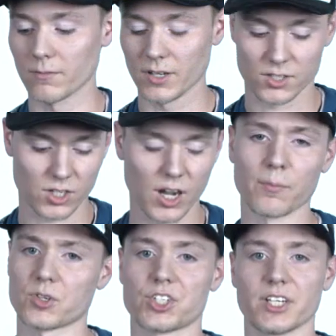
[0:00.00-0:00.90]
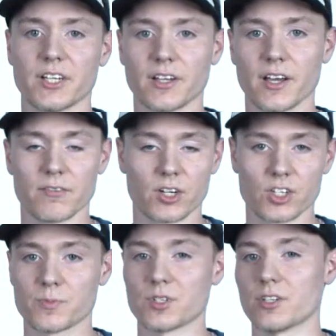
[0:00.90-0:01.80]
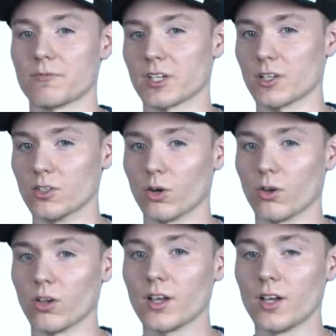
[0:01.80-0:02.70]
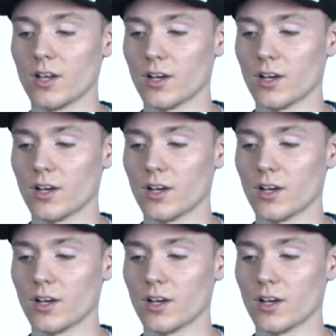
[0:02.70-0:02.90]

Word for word: it's accomplishing a very specific goal